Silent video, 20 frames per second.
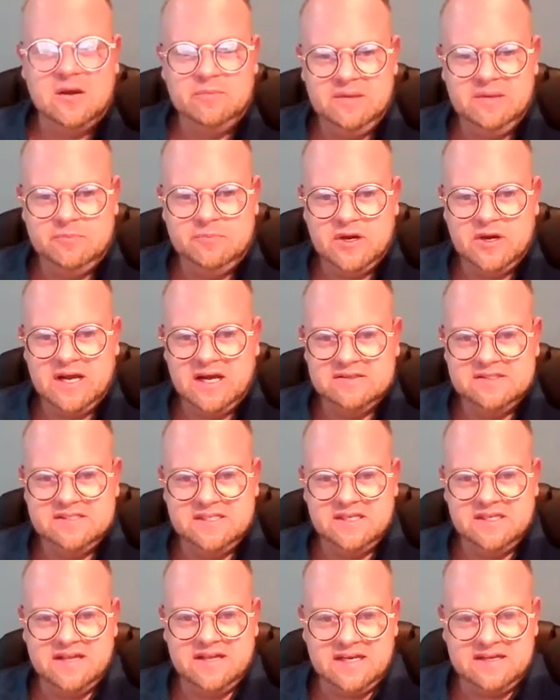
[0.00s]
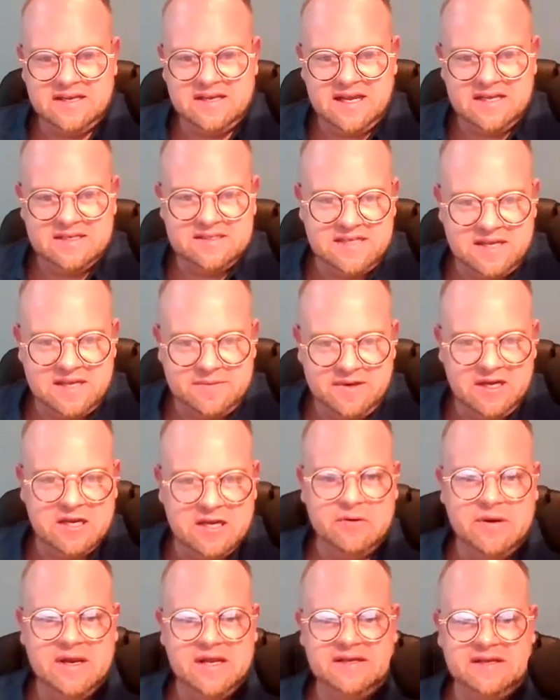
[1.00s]
now me pronouncing that last name
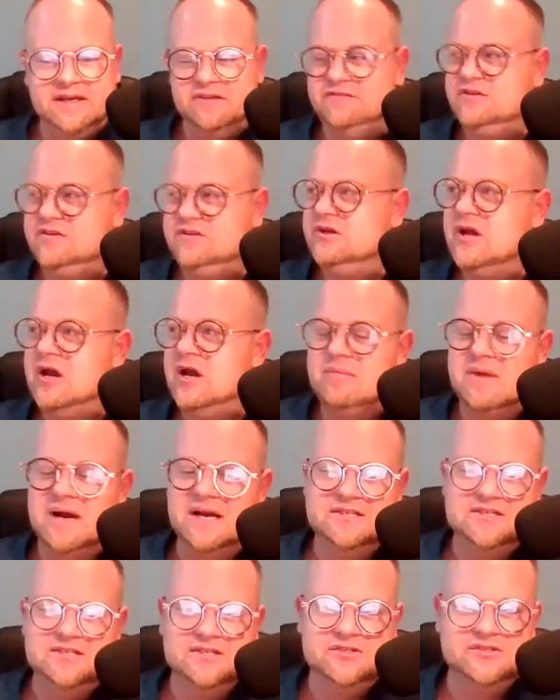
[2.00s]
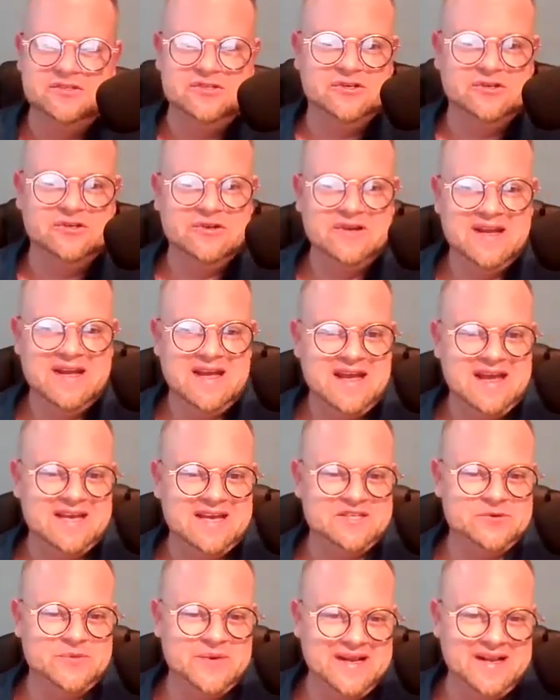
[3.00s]
incorrectly, if you don't mind just to
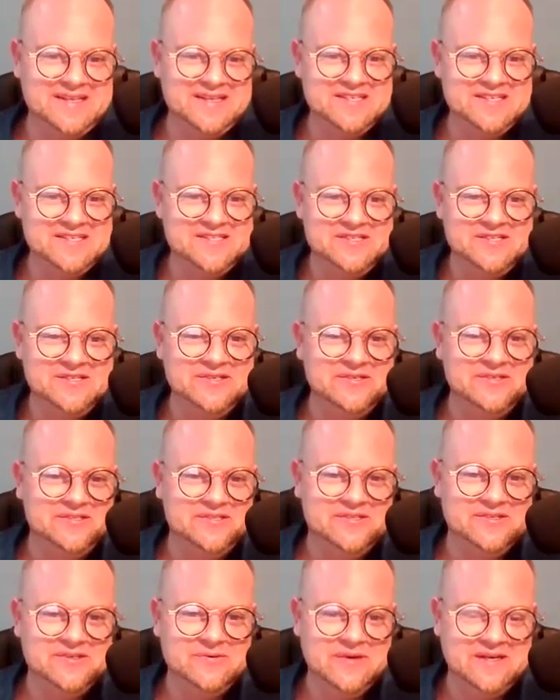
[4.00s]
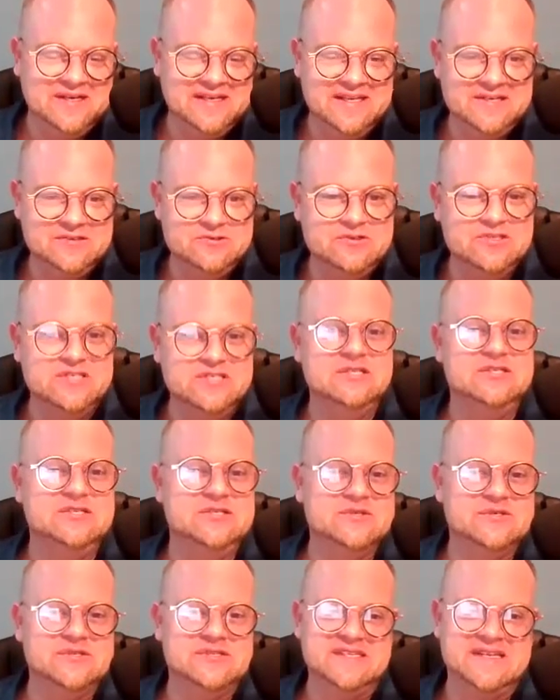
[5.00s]
quickly
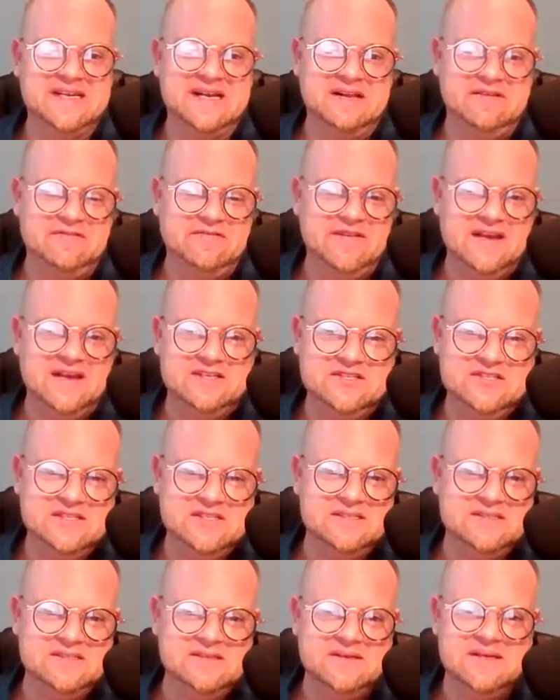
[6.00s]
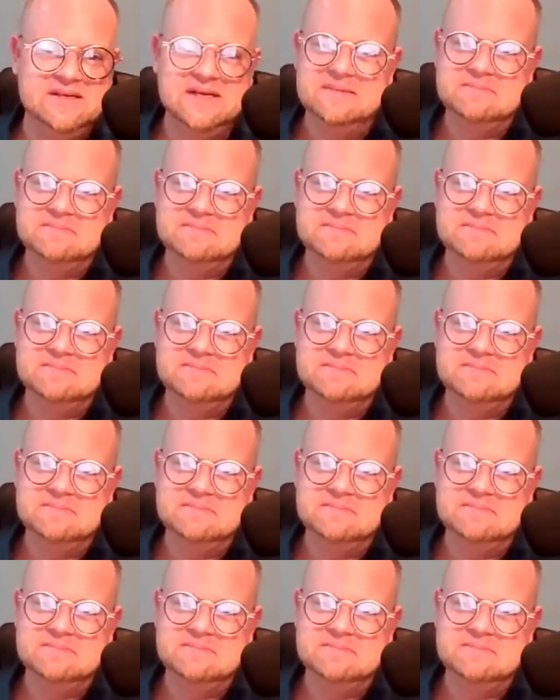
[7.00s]
introduce yourself and just,